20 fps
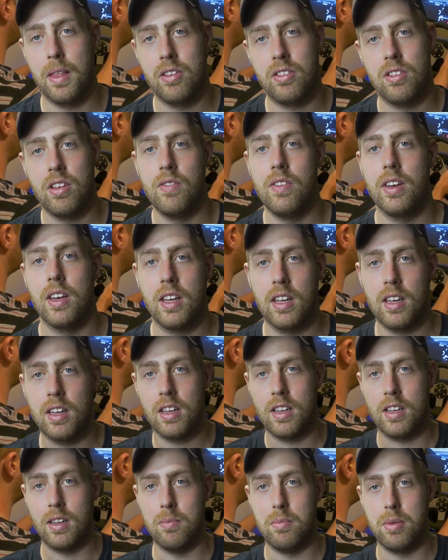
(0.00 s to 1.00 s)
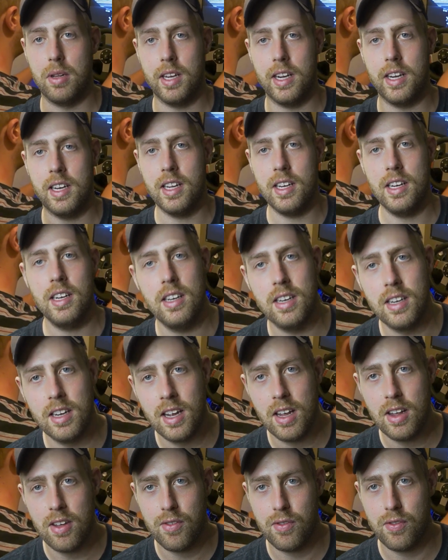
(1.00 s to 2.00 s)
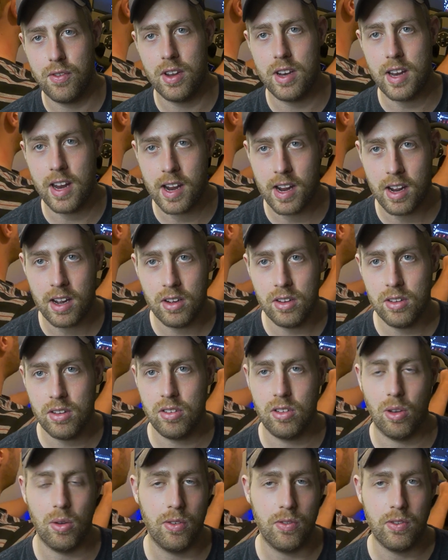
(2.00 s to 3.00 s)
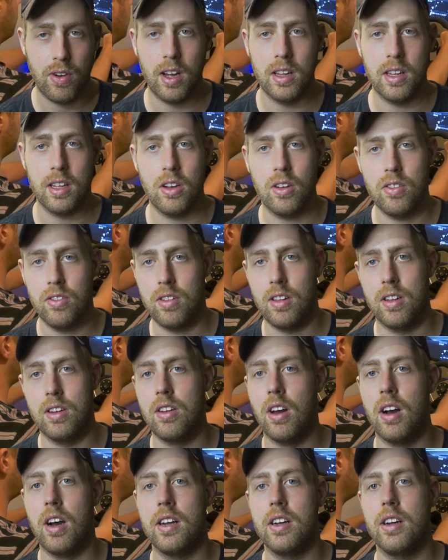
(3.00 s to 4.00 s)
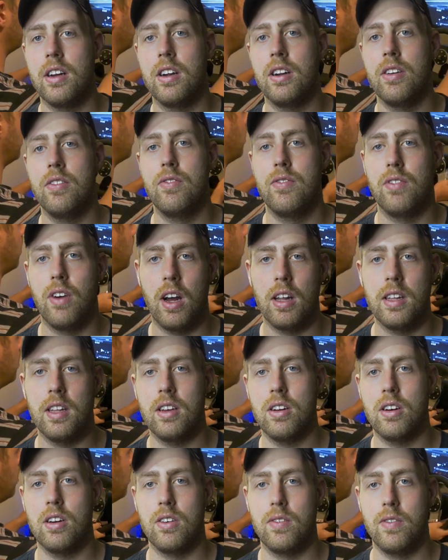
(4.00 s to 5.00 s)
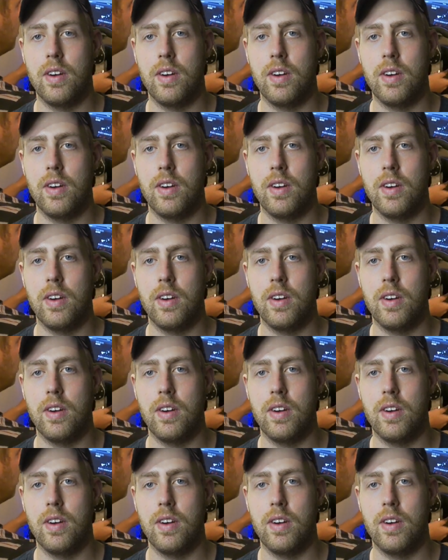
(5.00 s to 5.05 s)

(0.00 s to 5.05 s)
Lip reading: Civic completed for now. So we finally got to the dyno, finally got it